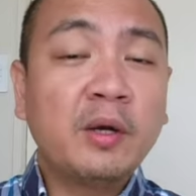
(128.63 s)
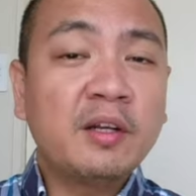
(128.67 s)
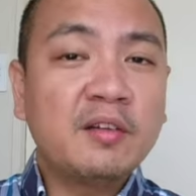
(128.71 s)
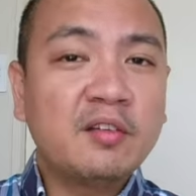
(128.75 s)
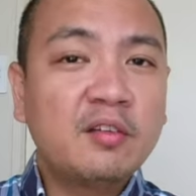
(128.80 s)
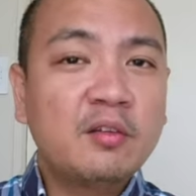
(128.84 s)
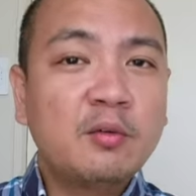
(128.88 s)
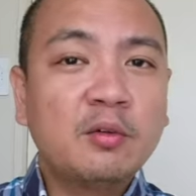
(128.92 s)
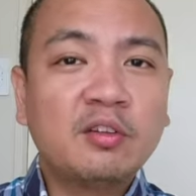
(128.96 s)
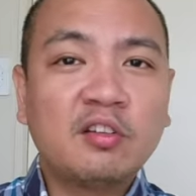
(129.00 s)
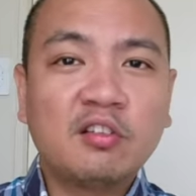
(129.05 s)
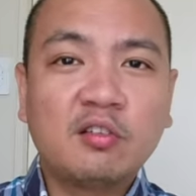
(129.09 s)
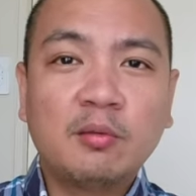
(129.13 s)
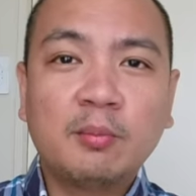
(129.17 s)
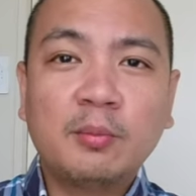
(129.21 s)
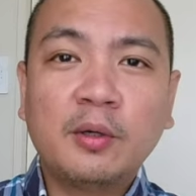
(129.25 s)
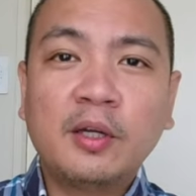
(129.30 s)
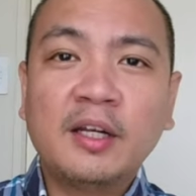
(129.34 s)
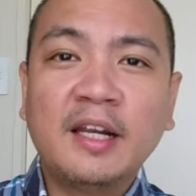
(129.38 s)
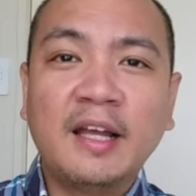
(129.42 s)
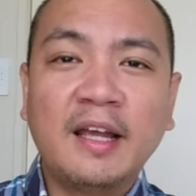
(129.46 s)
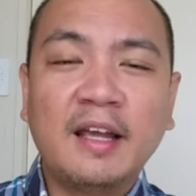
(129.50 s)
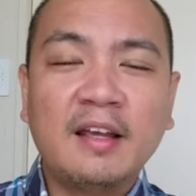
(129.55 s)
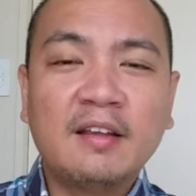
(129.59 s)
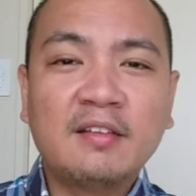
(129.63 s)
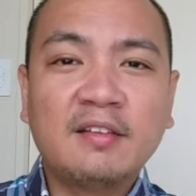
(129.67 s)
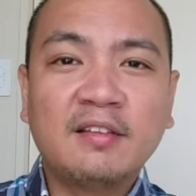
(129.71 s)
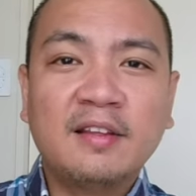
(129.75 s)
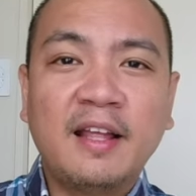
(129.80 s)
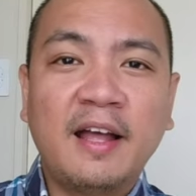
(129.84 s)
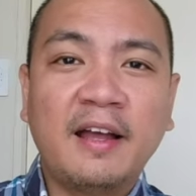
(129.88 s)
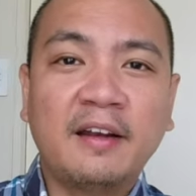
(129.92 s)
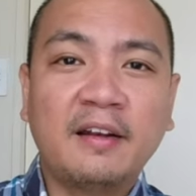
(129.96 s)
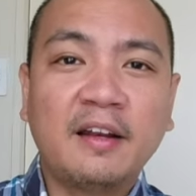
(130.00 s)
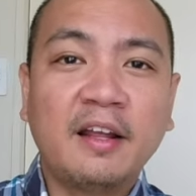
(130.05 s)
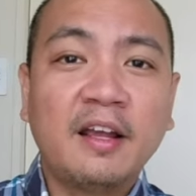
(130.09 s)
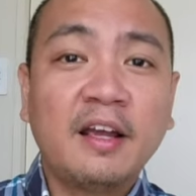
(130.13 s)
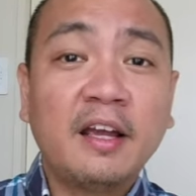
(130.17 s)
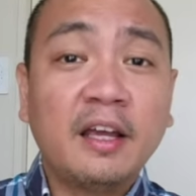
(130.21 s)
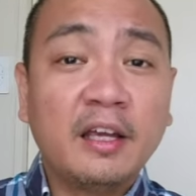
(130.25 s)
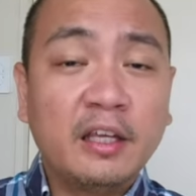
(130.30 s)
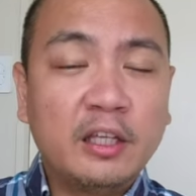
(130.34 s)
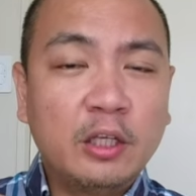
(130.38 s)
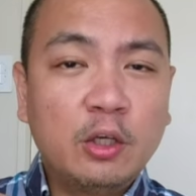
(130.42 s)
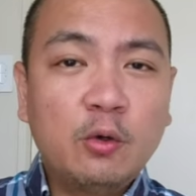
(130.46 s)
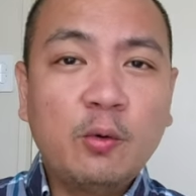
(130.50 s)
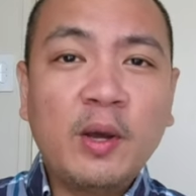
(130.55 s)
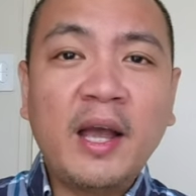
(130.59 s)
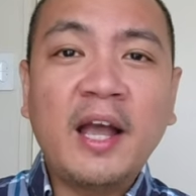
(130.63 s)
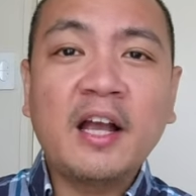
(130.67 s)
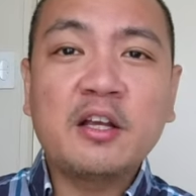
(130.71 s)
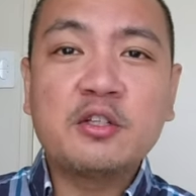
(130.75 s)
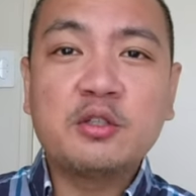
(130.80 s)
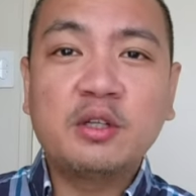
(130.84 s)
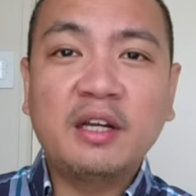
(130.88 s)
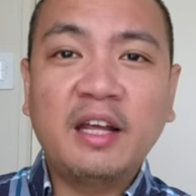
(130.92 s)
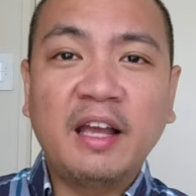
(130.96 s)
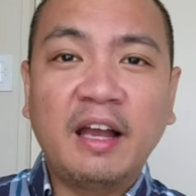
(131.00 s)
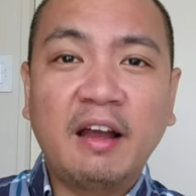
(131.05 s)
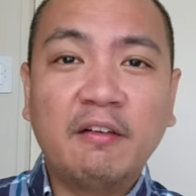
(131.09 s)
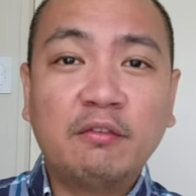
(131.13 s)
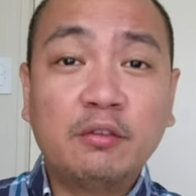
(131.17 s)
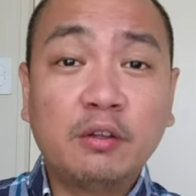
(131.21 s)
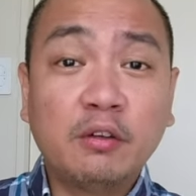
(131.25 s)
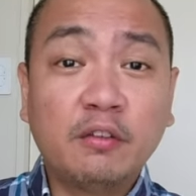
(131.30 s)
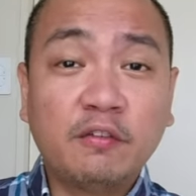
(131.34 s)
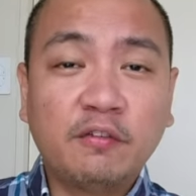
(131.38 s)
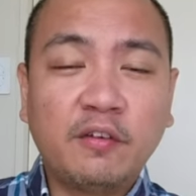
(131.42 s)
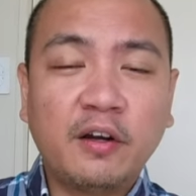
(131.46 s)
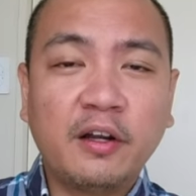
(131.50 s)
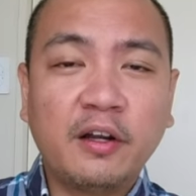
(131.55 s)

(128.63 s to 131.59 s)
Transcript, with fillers: what's noticeable is that you actually have to